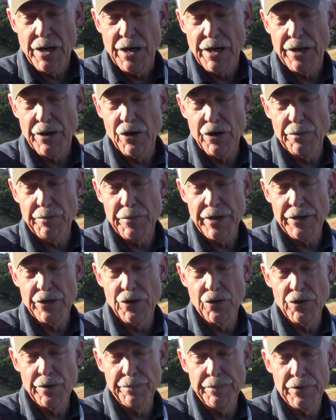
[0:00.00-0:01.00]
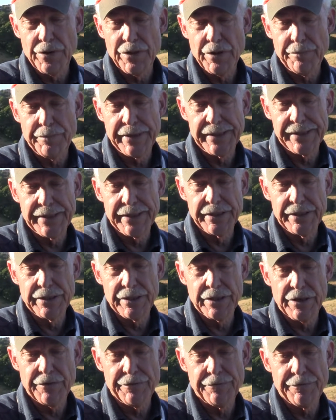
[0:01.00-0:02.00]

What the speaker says: I hung my coat upon the peg, a